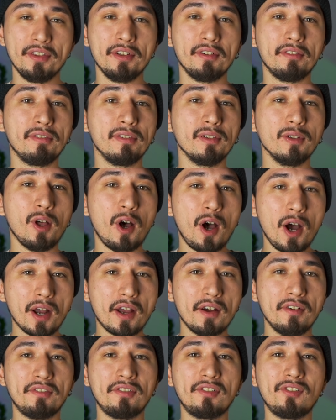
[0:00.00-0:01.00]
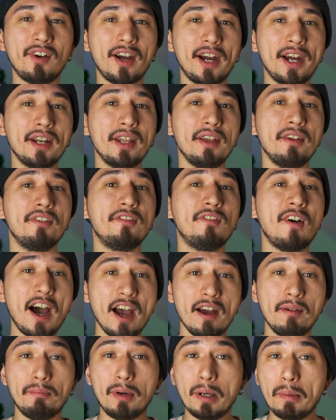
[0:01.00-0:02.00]
the Vlog Friday
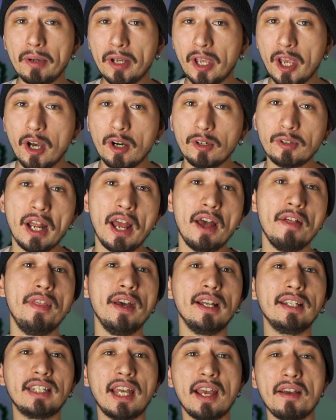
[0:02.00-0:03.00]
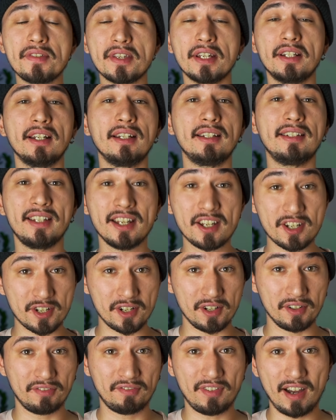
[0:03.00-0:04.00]
5 promo code that gives an
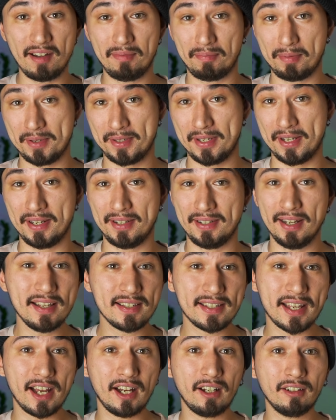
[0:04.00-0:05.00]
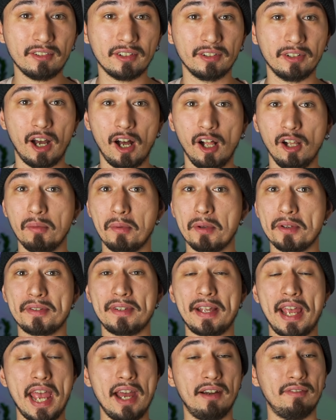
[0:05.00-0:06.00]
additional 5% discount on
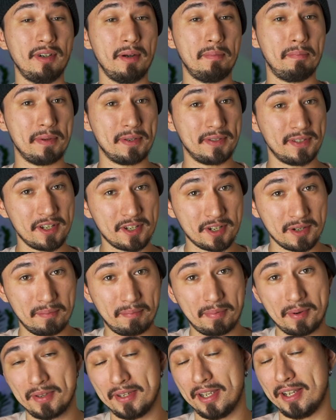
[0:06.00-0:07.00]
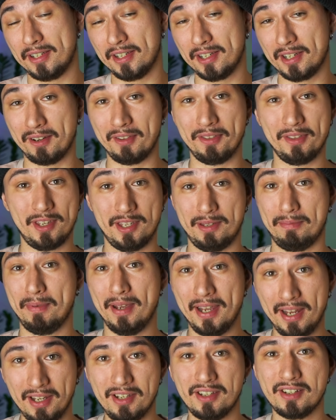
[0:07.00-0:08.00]
almost every position presented on this
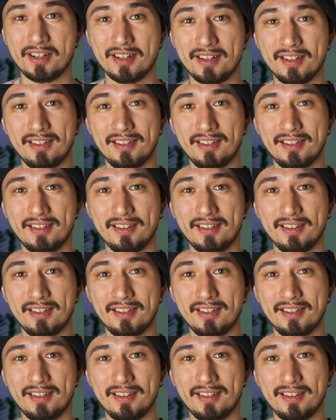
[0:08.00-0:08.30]
page.